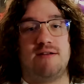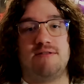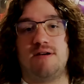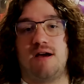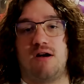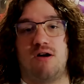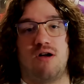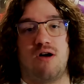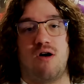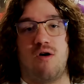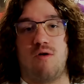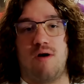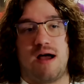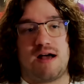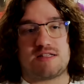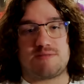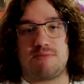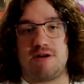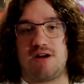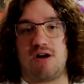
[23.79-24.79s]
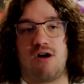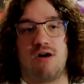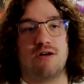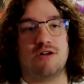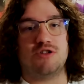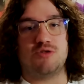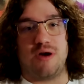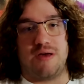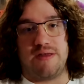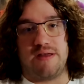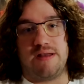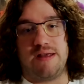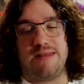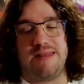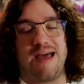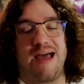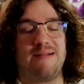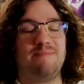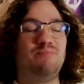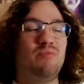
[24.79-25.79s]
I don't know, ask my college why they did
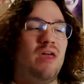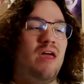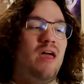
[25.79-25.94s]
that.